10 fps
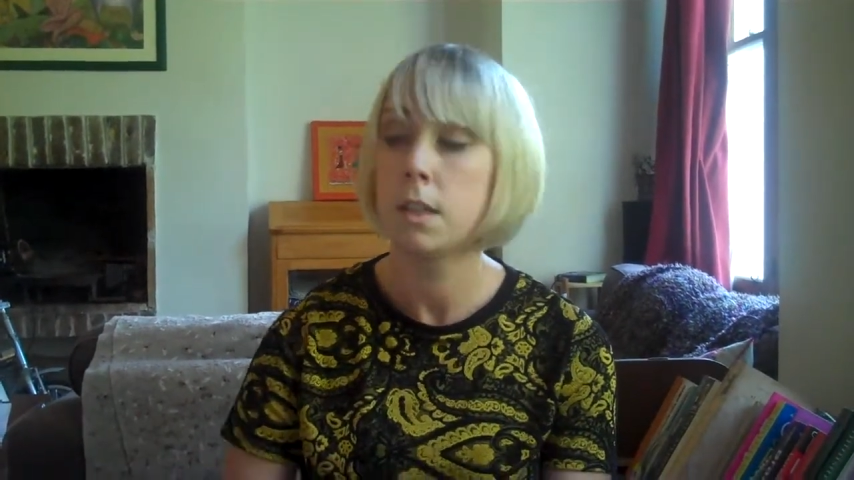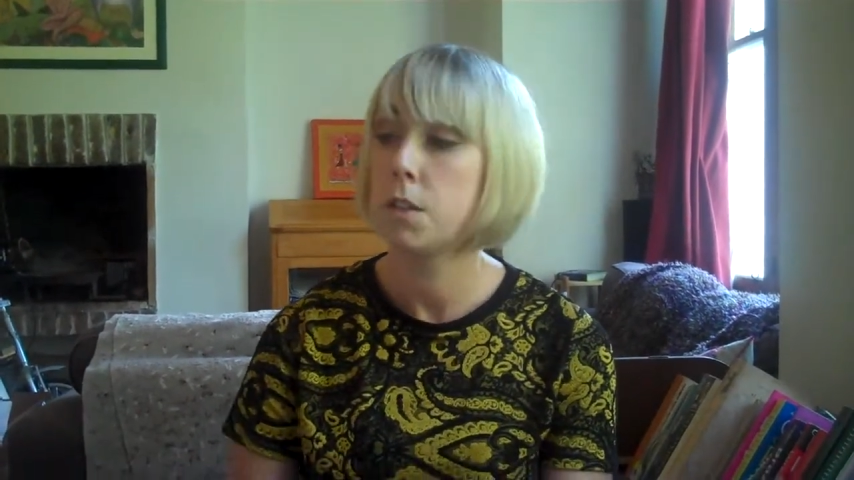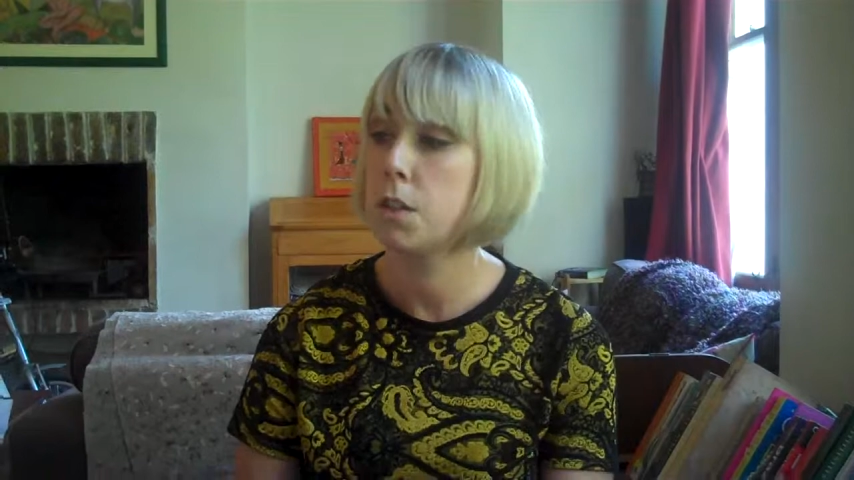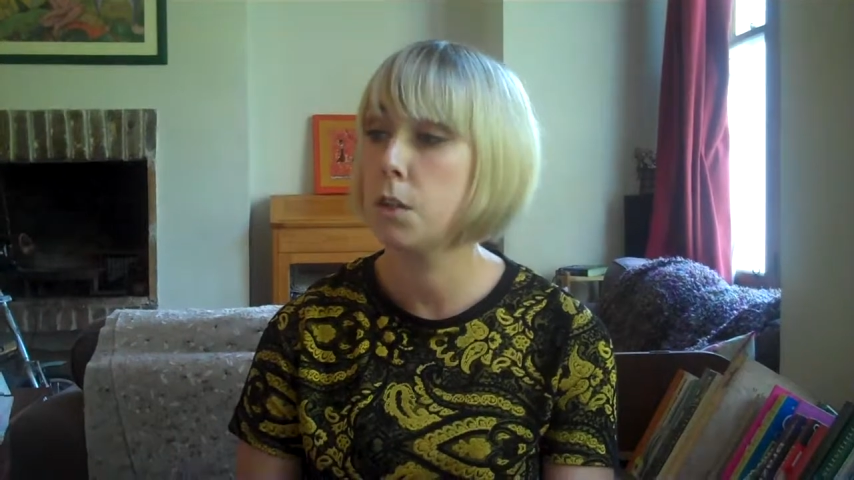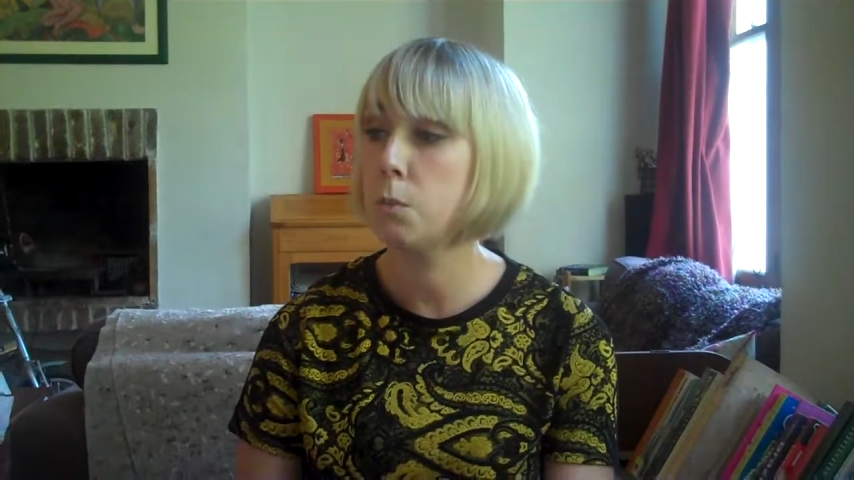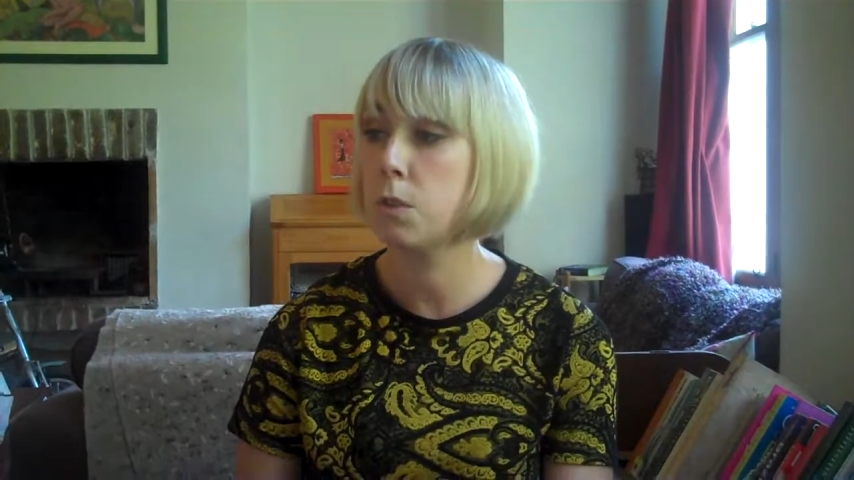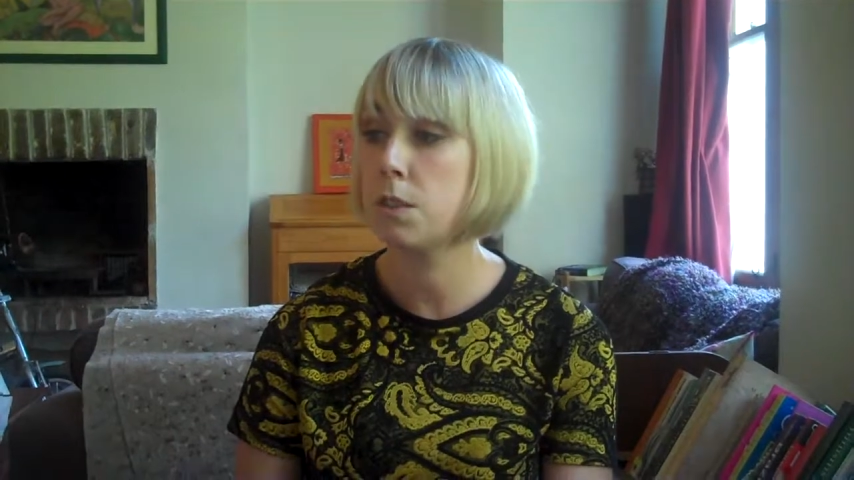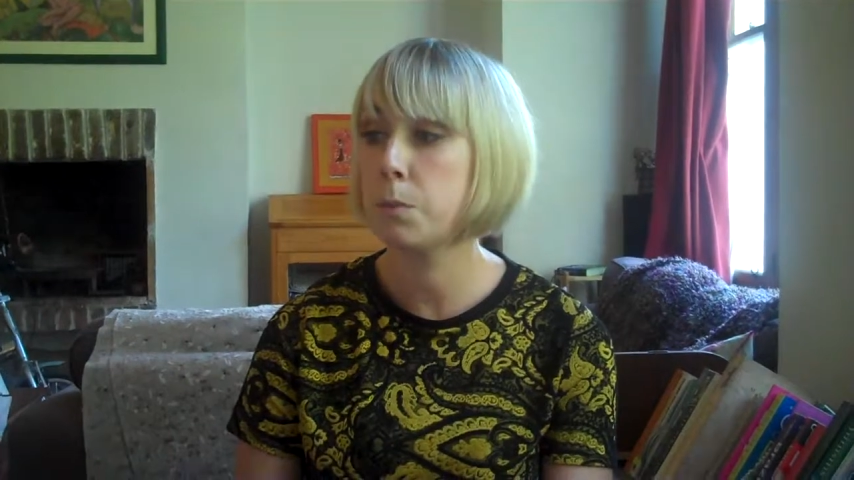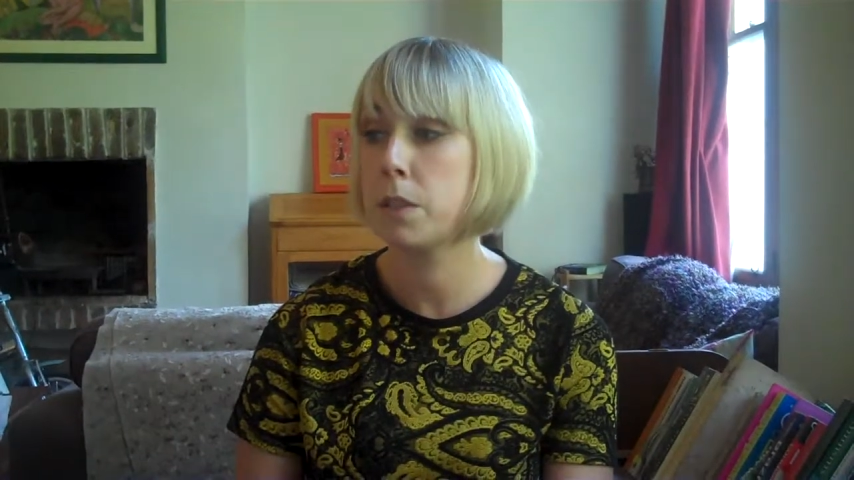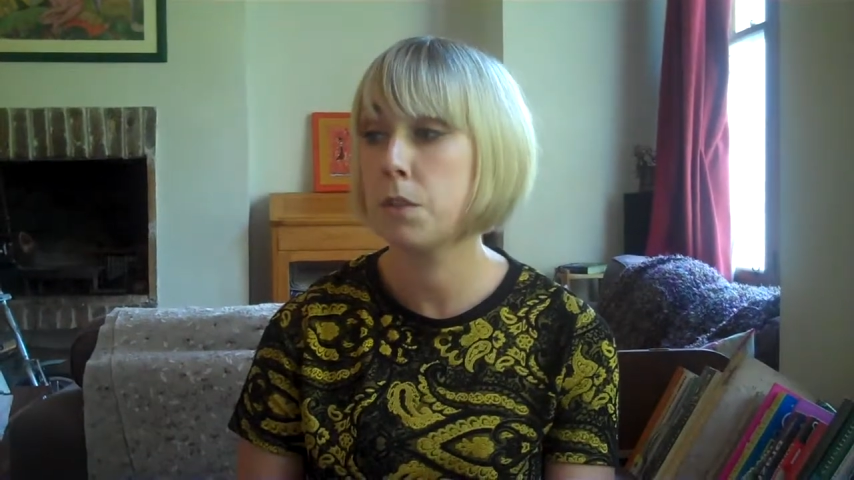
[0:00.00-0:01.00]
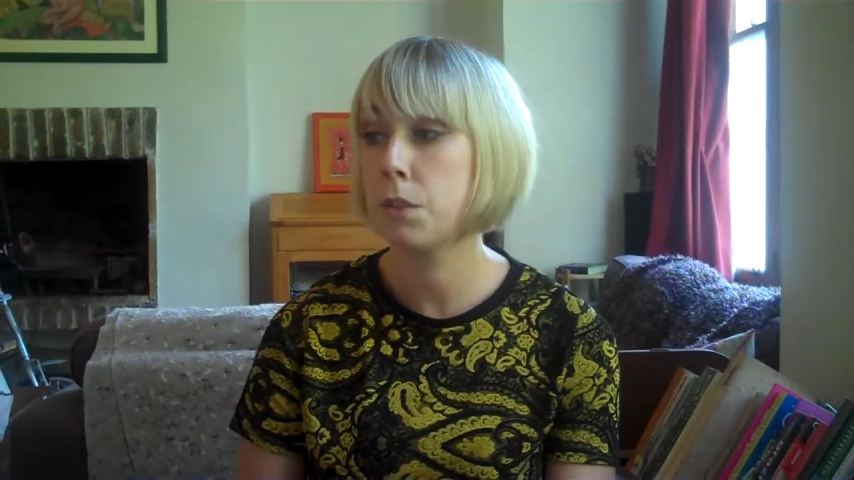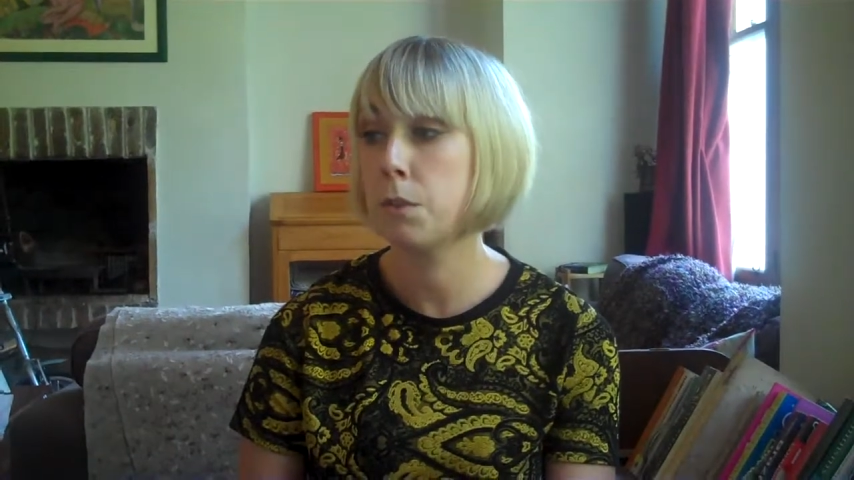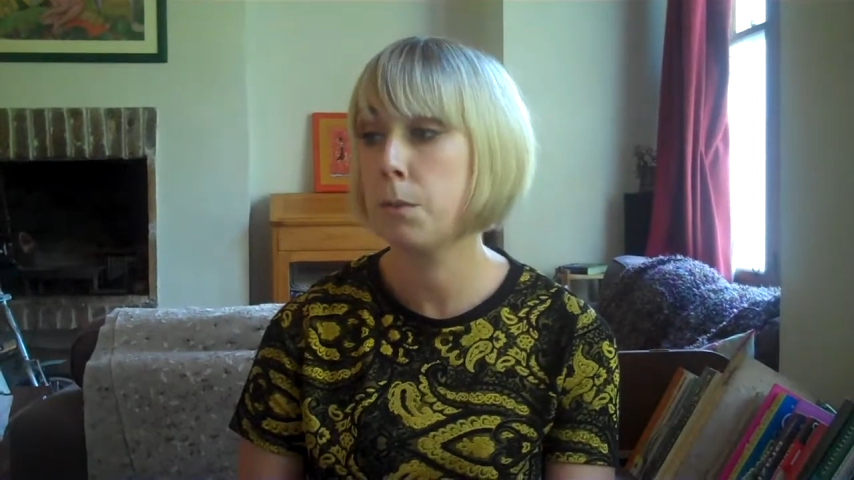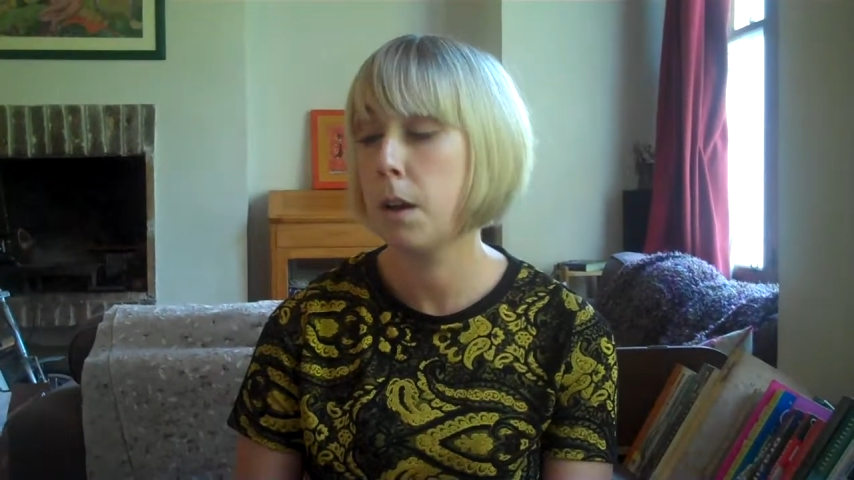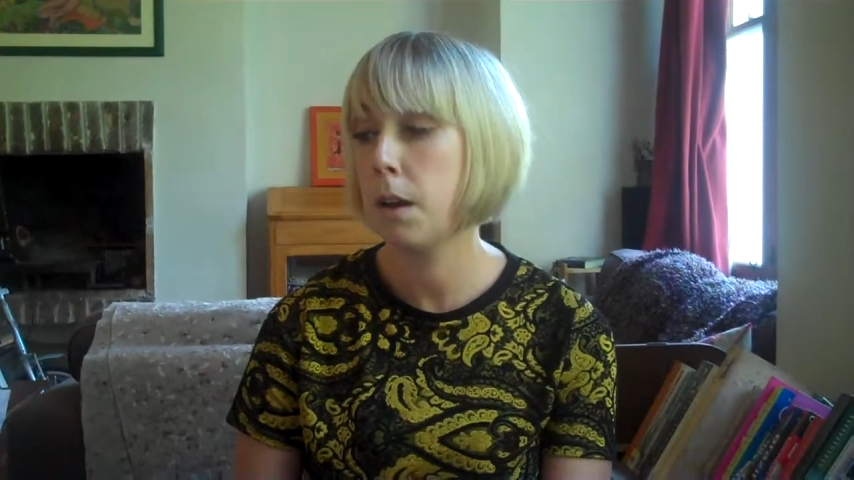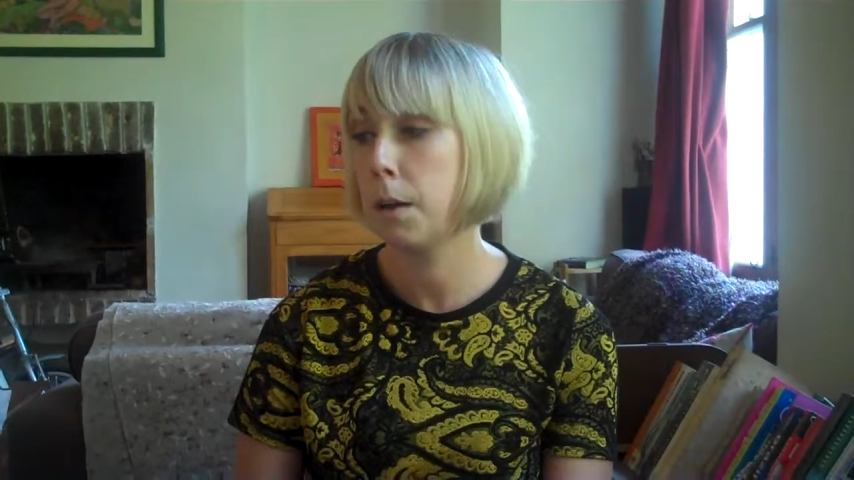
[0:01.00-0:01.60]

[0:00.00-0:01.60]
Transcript: So what did we do?